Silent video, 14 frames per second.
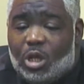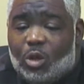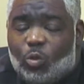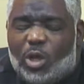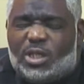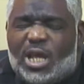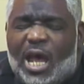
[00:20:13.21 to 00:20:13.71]

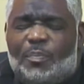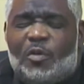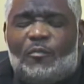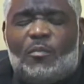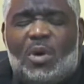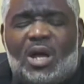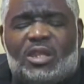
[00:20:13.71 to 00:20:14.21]
What type of
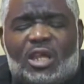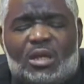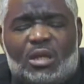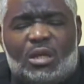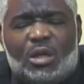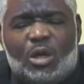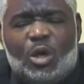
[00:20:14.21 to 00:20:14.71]
mother,
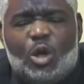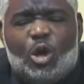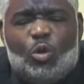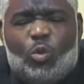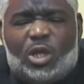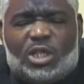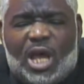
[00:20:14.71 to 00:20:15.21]

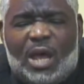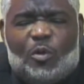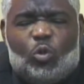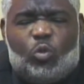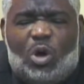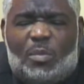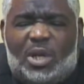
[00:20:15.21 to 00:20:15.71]
what type
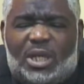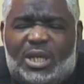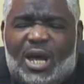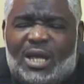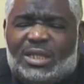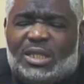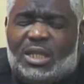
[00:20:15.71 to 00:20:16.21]
of woman
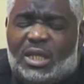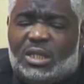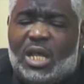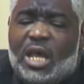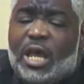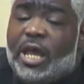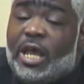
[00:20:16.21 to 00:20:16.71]
does this?
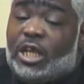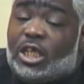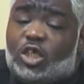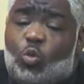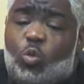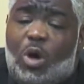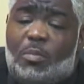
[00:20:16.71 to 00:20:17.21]
It is
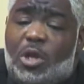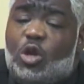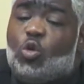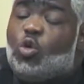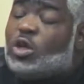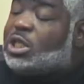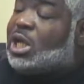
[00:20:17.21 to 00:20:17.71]
a woman
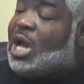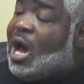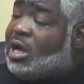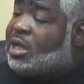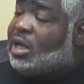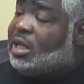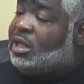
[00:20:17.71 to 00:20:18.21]
who has
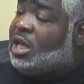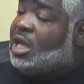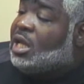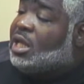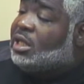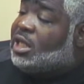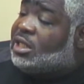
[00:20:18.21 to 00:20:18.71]
conquered
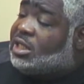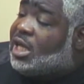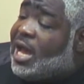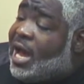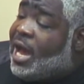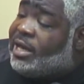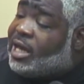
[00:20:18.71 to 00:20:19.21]
this
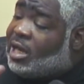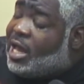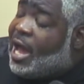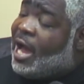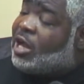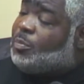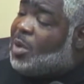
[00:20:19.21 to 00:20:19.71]
jihad
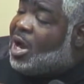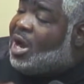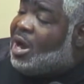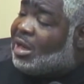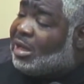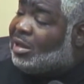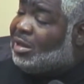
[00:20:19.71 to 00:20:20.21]

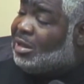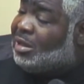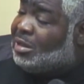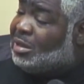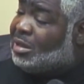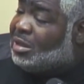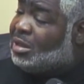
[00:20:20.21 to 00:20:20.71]
al-akbar,
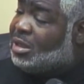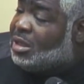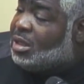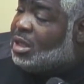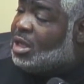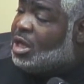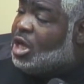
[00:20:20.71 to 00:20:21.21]

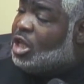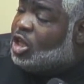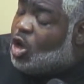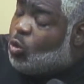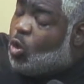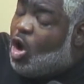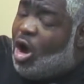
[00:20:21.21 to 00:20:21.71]

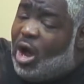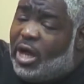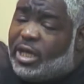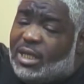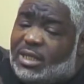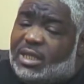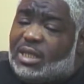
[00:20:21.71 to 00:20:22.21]
the war
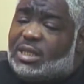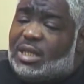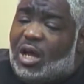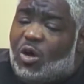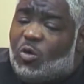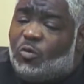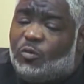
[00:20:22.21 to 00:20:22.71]
against the
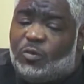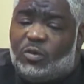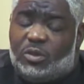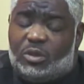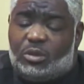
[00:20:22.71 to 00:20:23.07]
self.